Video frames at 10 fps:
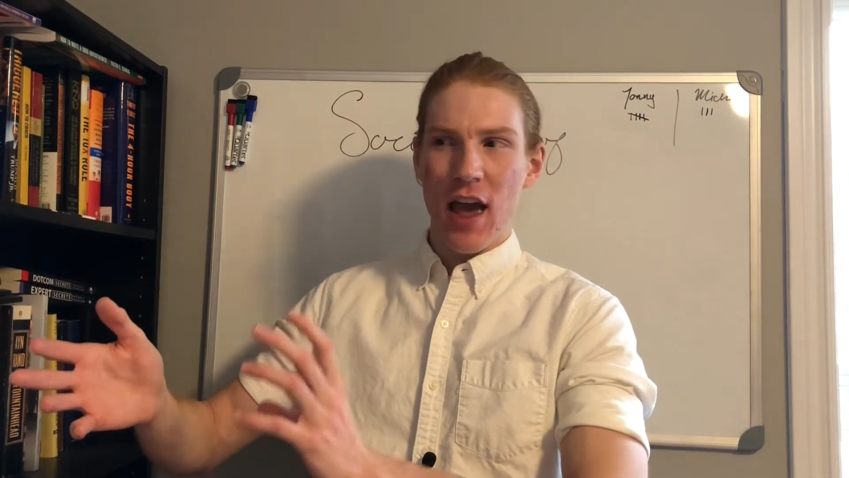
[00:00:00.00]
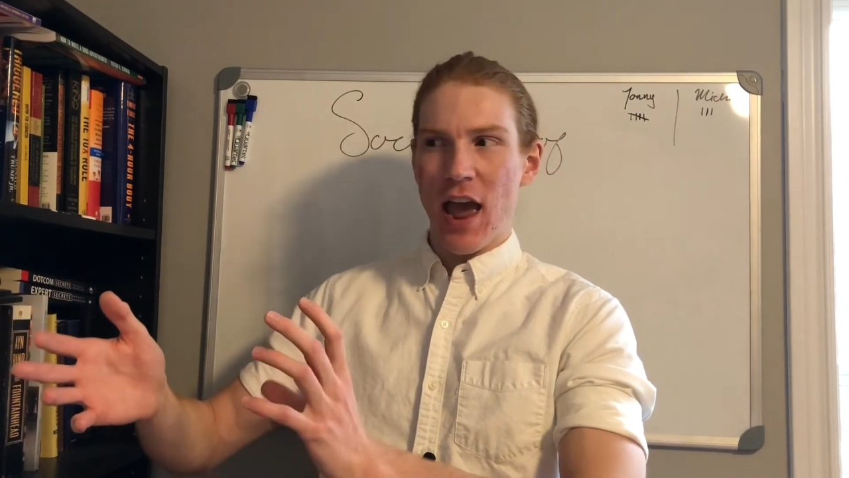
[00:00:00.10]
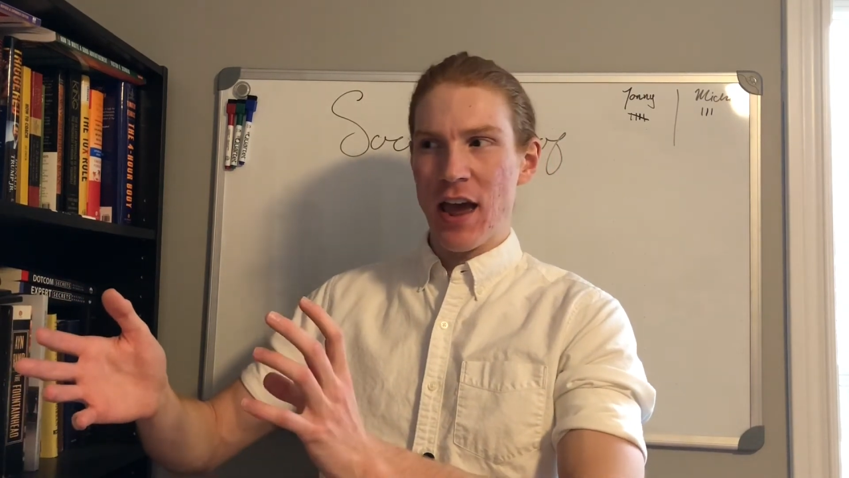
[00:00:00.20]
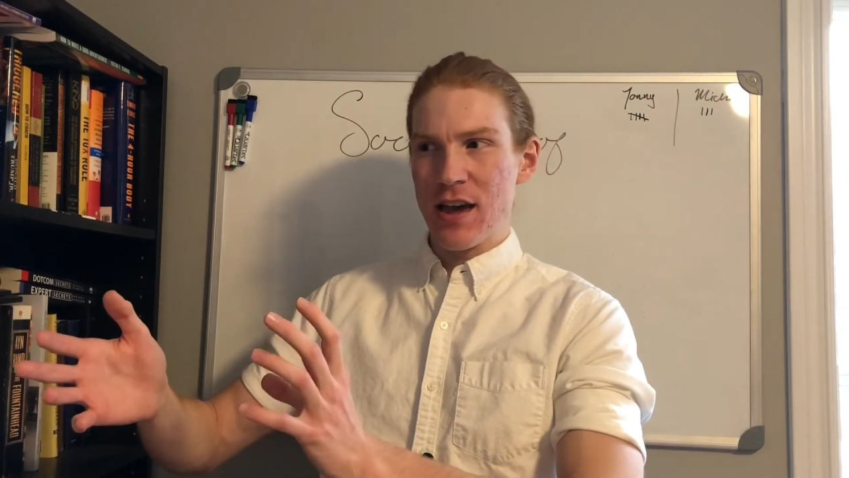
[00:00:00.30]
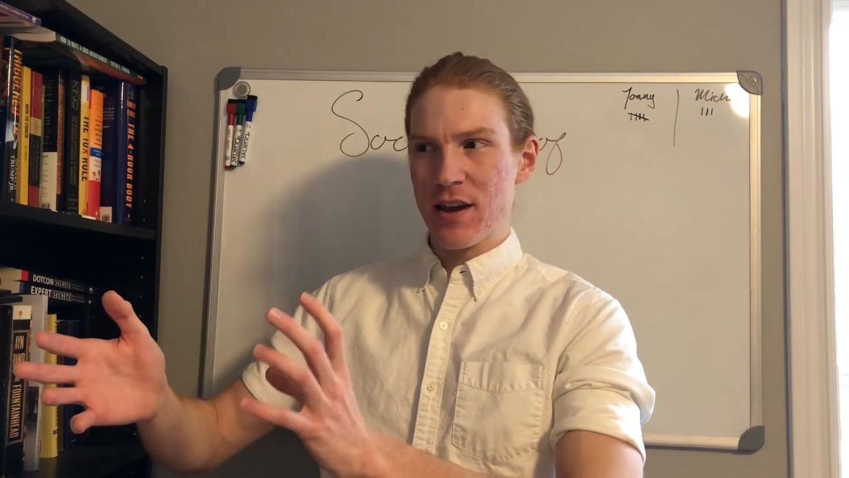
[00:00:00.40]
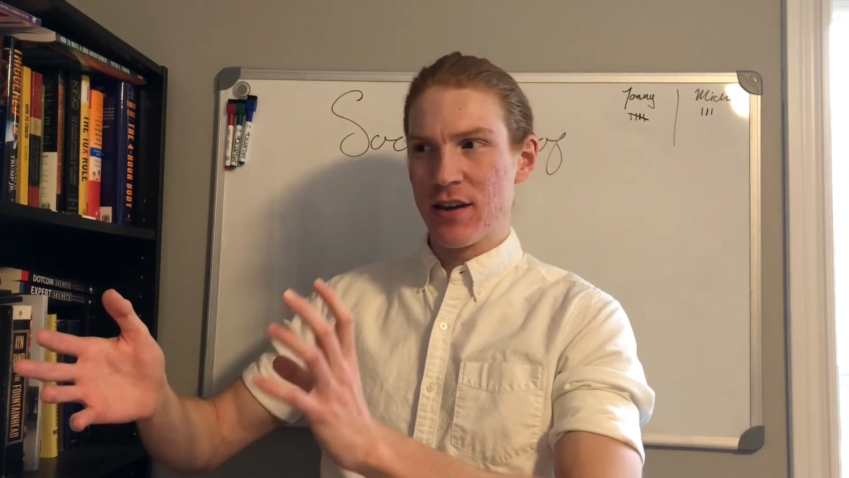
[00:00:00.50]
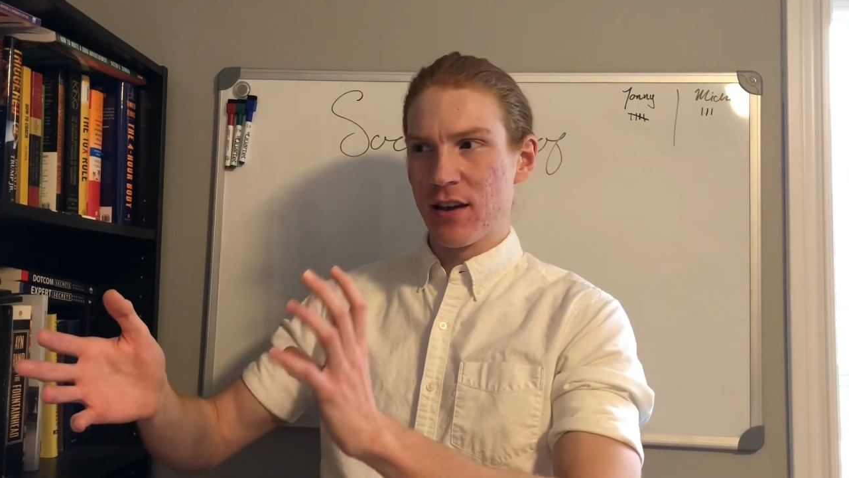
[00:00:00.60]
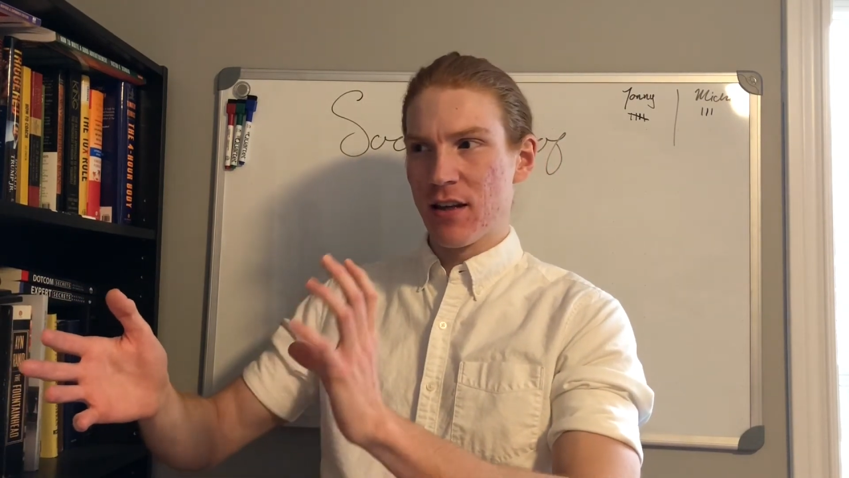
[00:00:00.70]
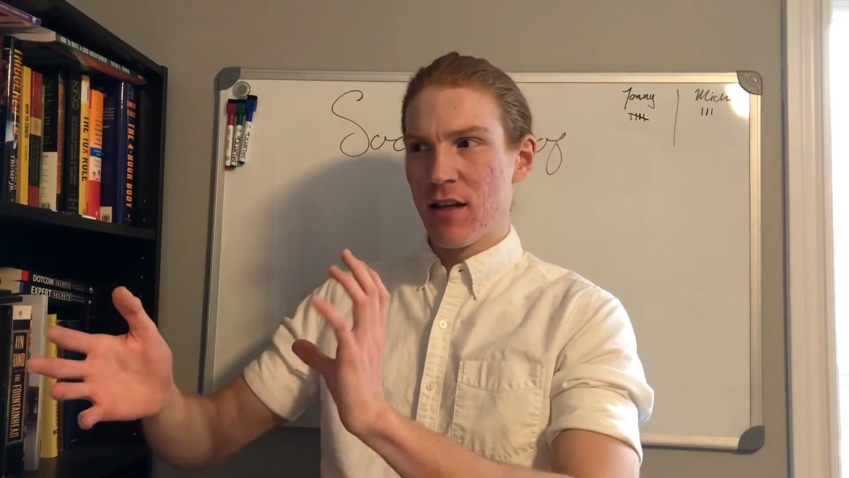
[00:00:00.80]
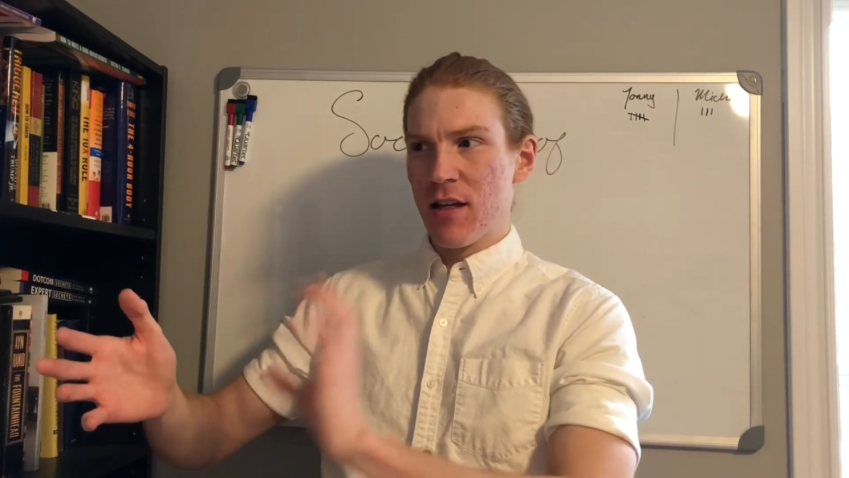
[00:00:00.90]
and
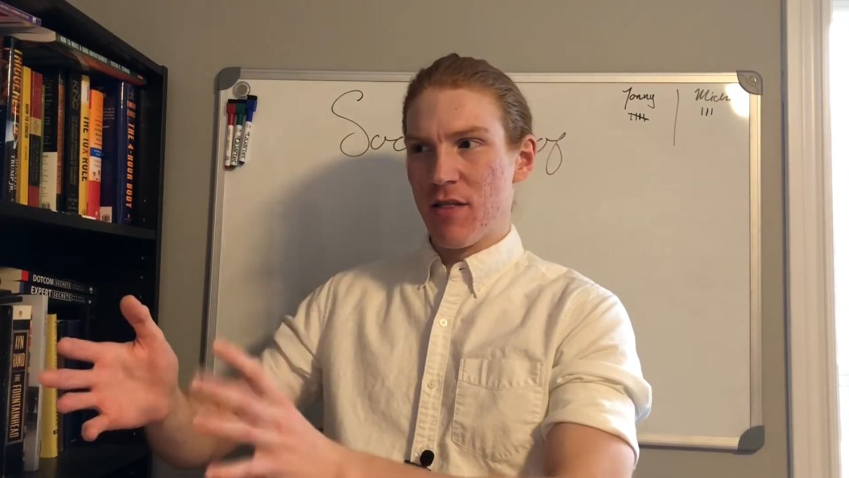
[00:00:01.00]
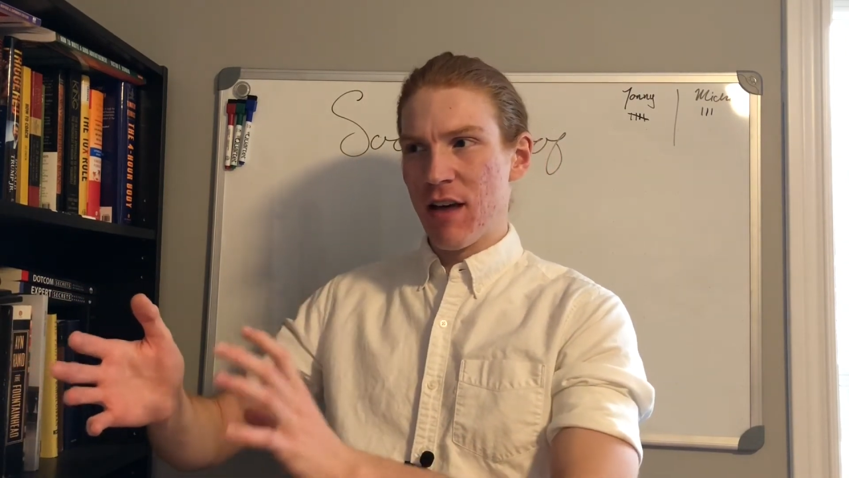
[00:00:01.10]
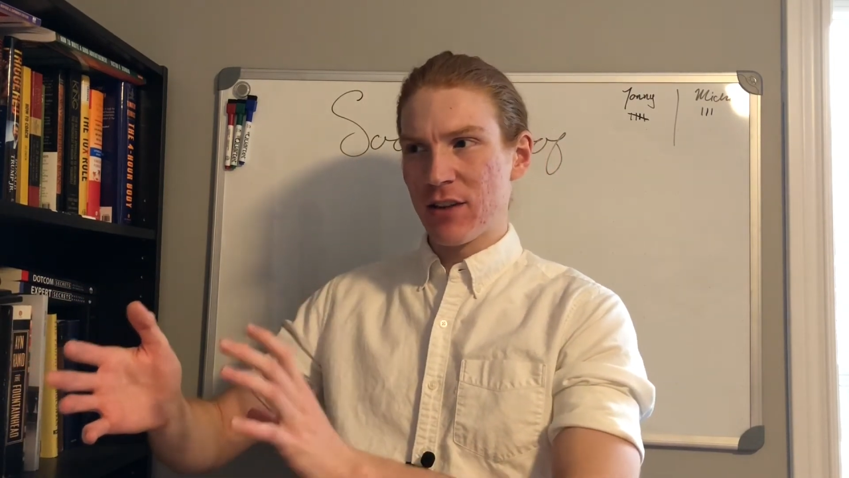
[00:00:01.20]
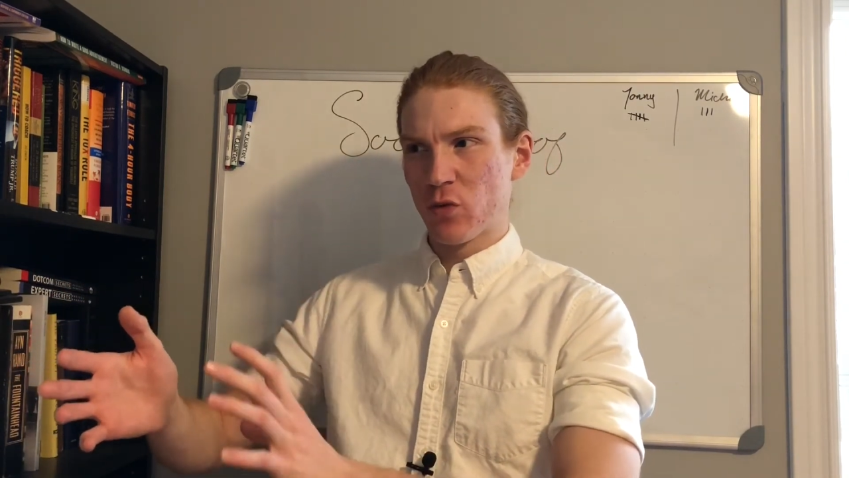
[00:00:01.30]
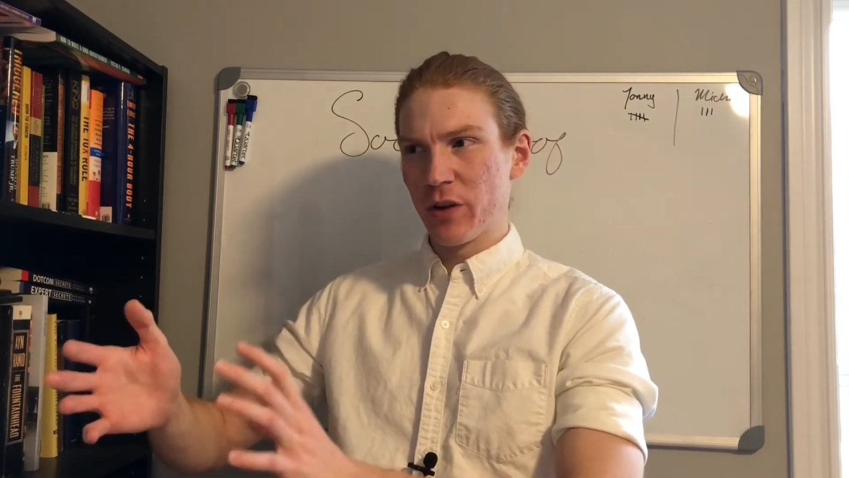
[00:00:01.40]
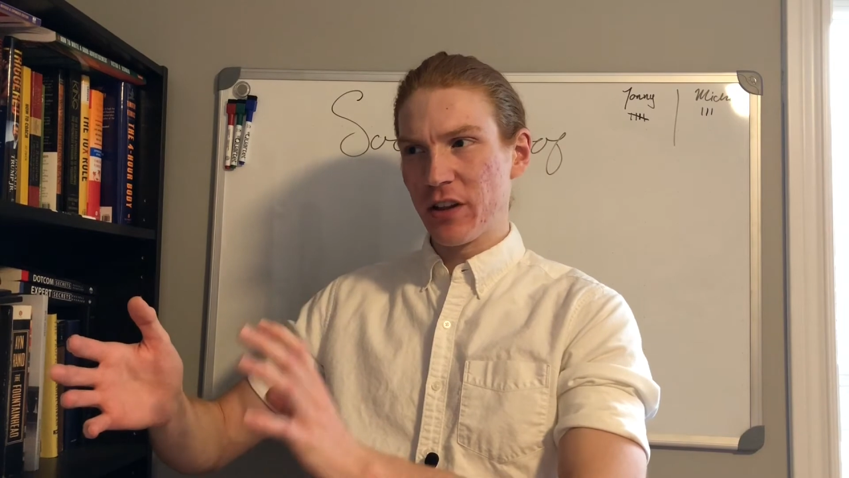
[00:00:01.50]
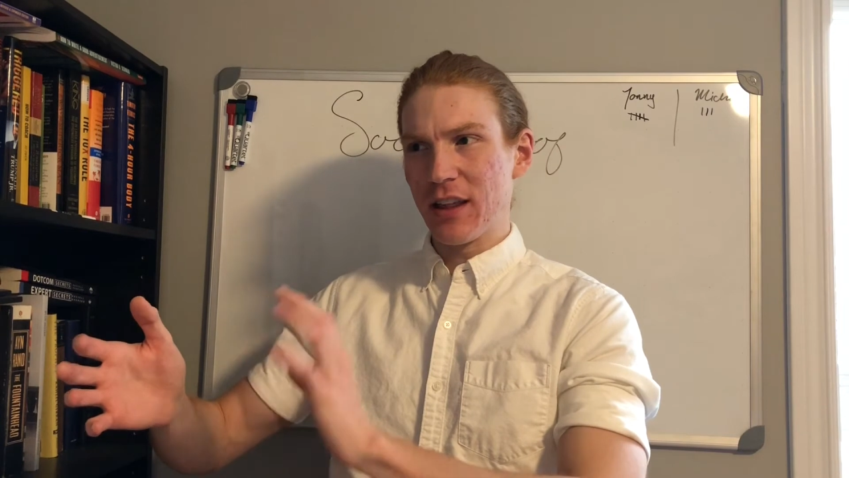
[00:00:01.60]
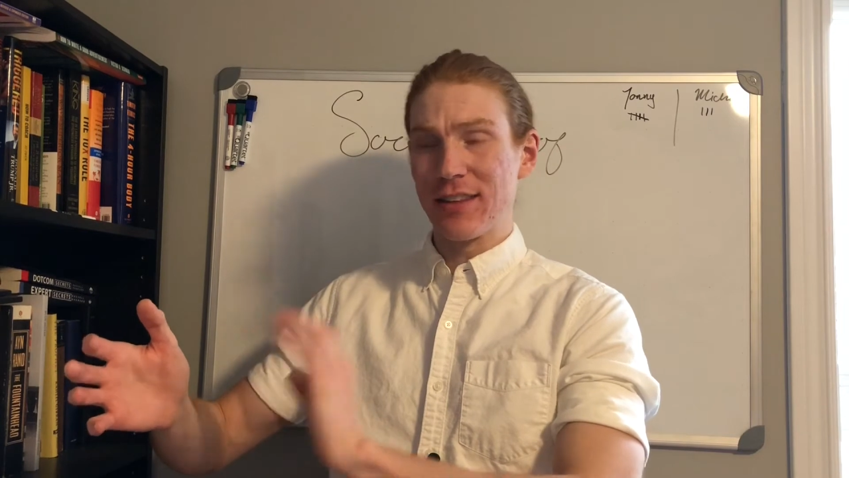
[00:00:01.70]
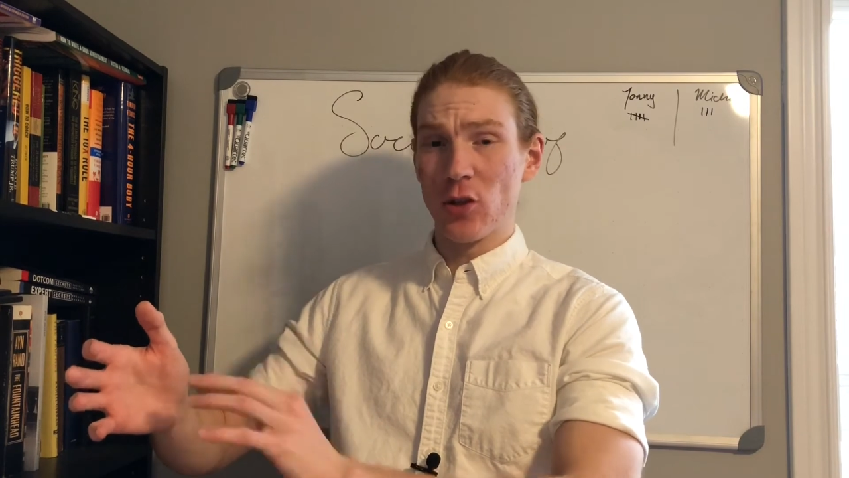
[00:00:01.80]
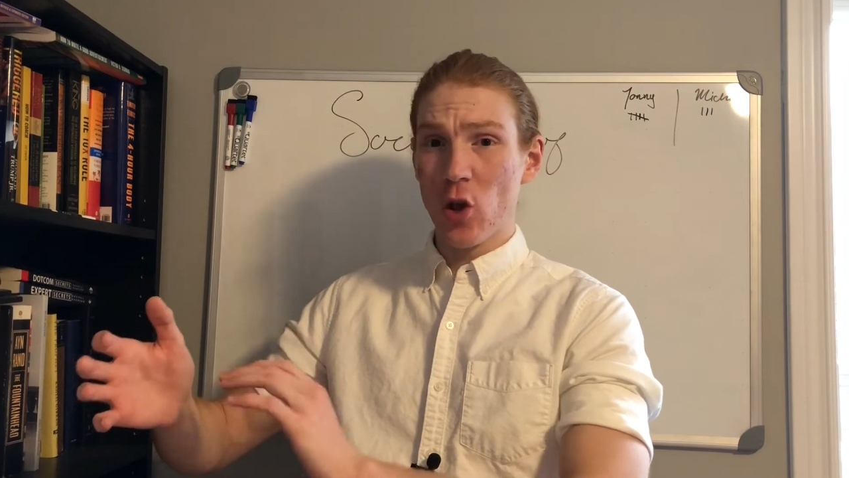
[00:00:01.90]
that's really
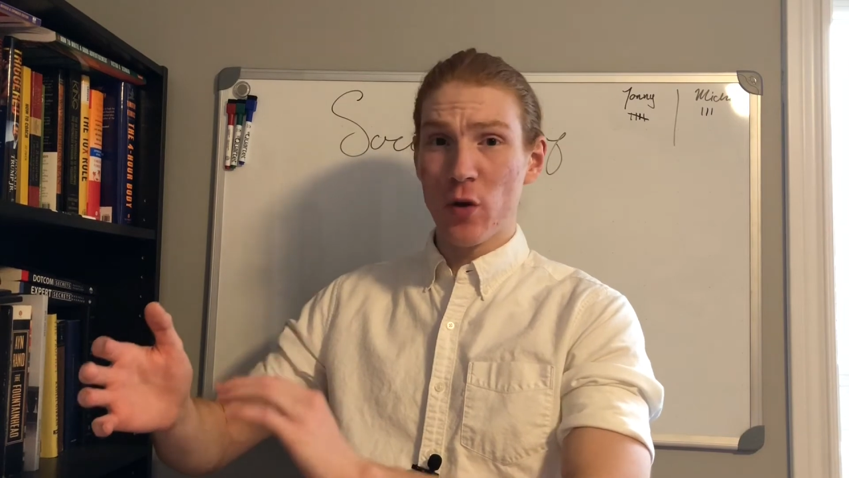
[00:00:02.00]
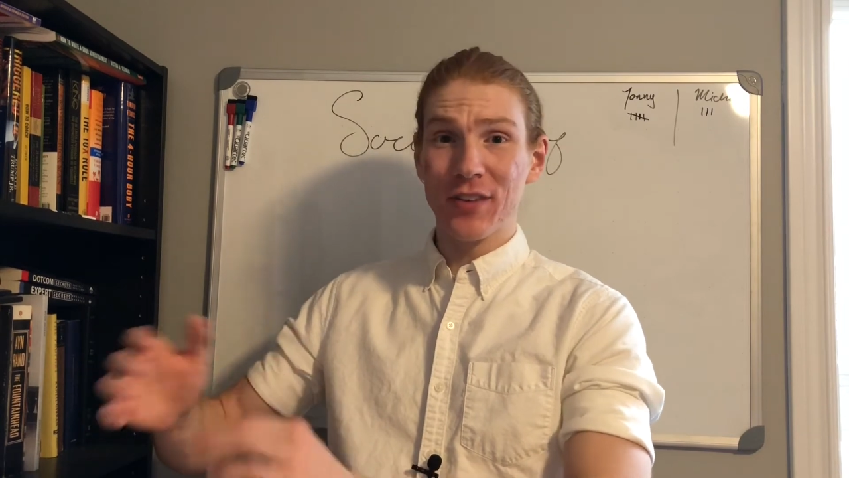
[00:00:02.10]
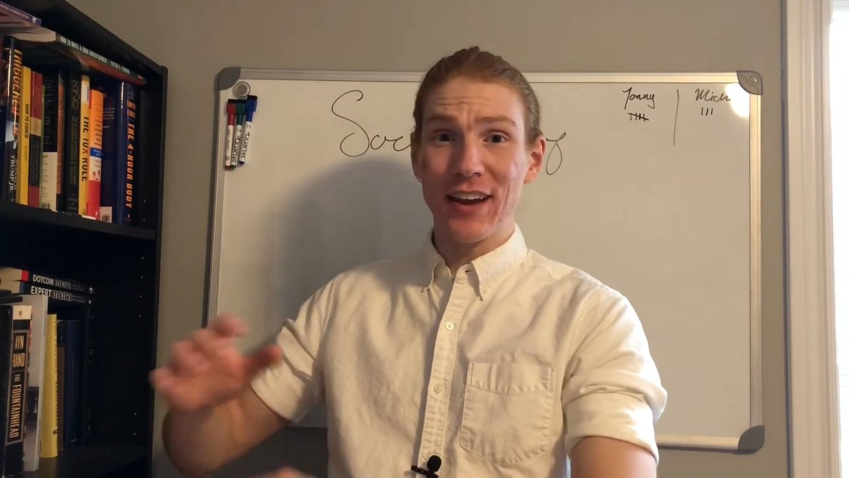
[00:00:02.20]
like the lowest